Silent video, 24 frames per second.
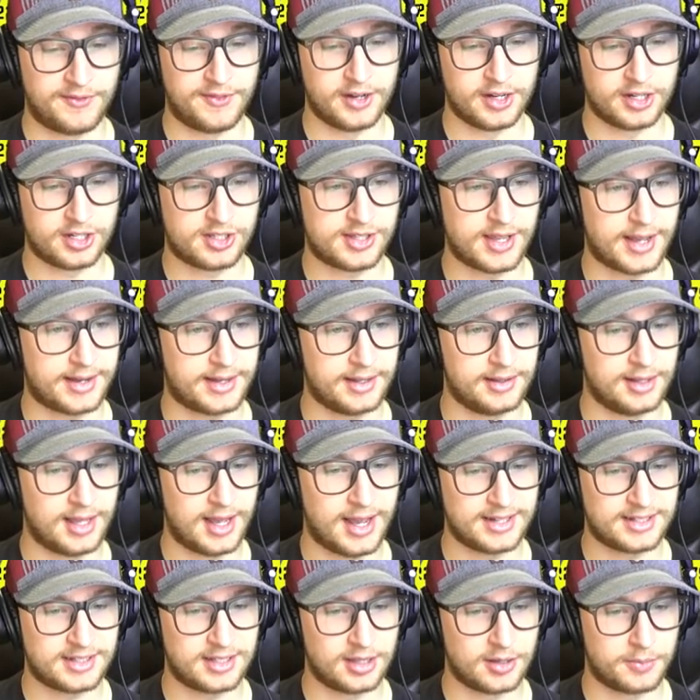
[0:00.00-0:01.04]
he finished second
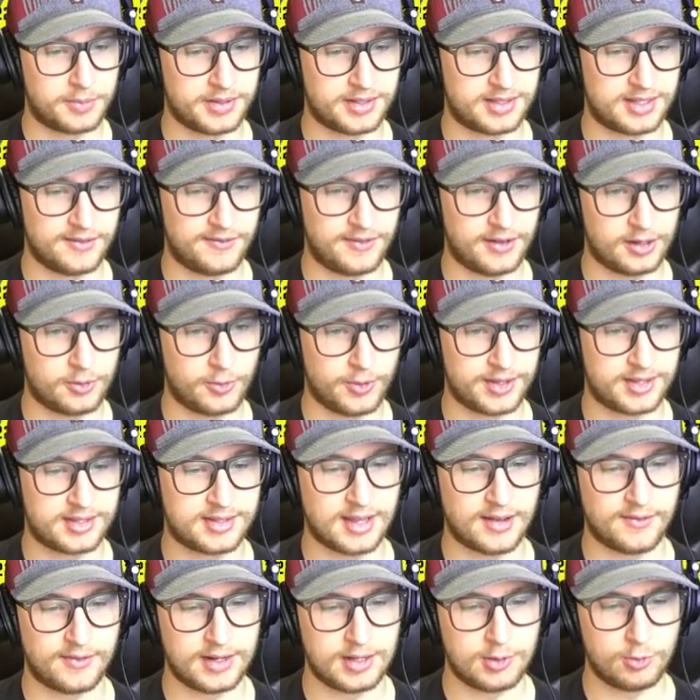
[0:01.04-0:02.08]
last in the Pacific with
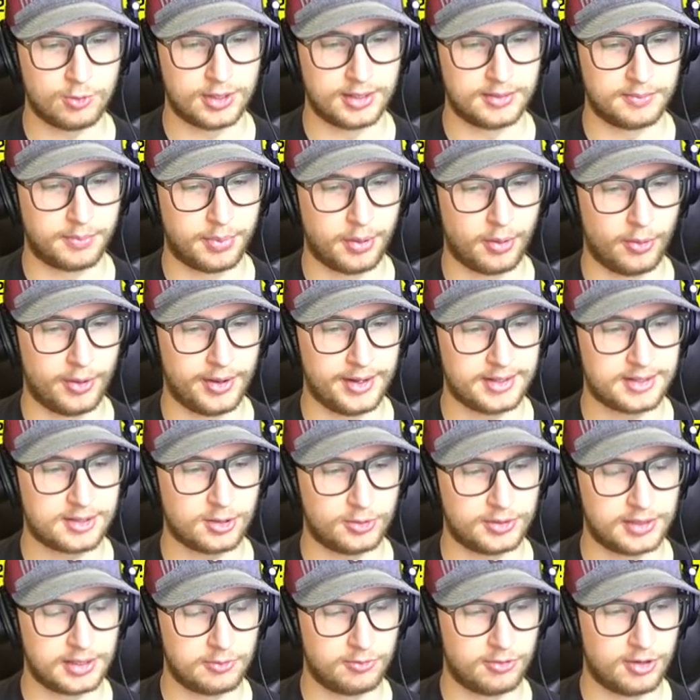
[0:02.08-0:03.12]
71 points,
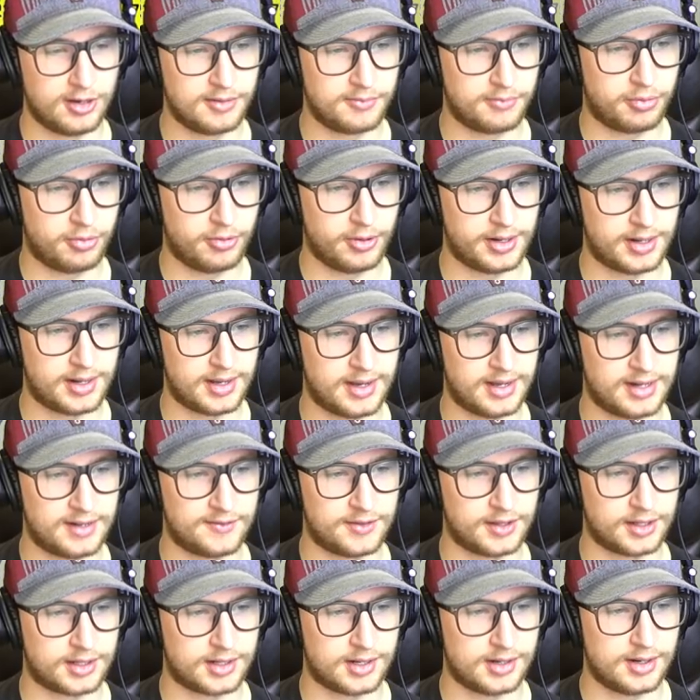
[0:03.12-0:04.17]
only one point ahead
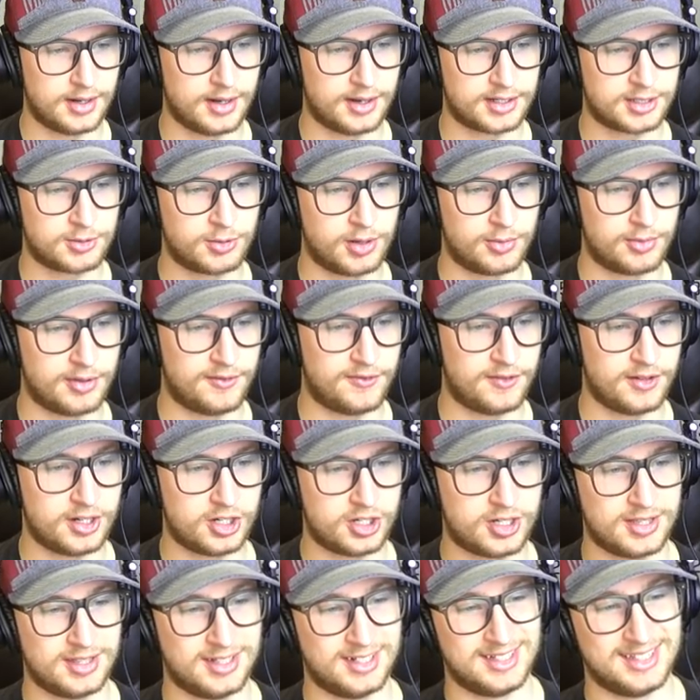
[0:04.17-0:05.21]
of the Canucks. Where did he
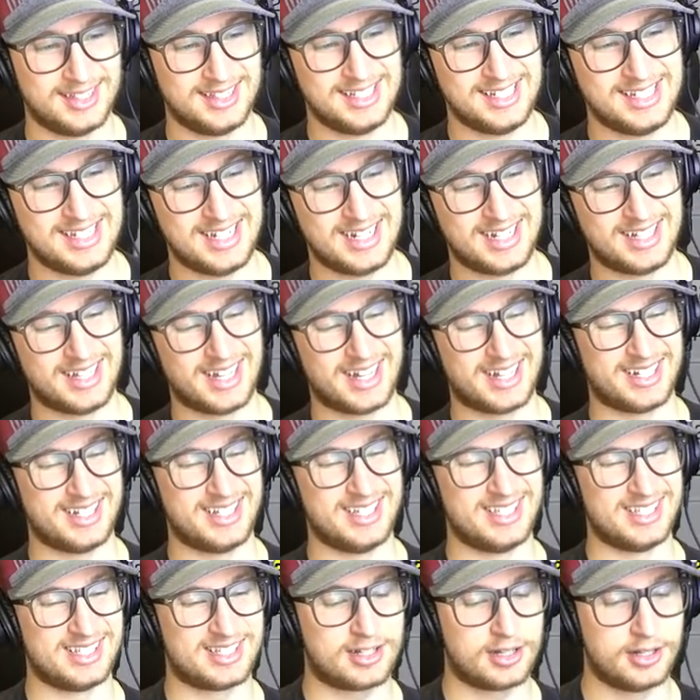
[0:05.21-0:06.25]
finish in the league? That
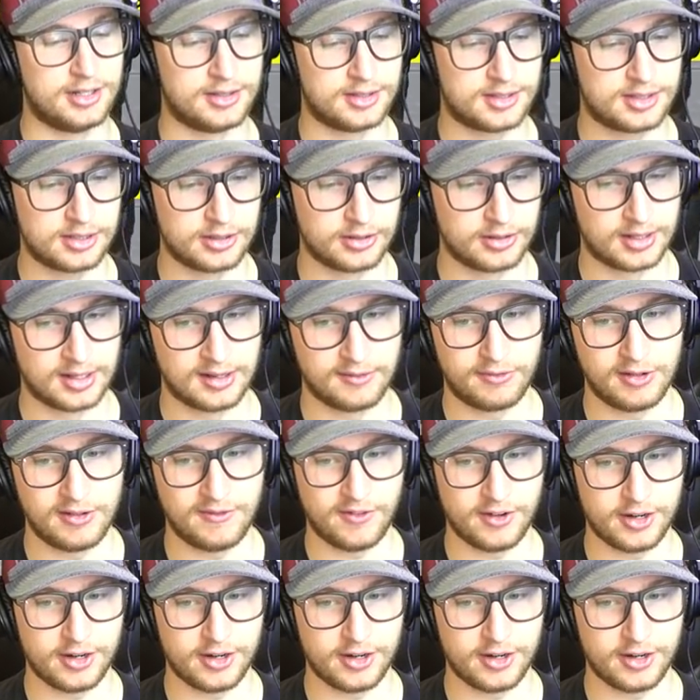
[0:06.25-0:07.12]
is concerning. If we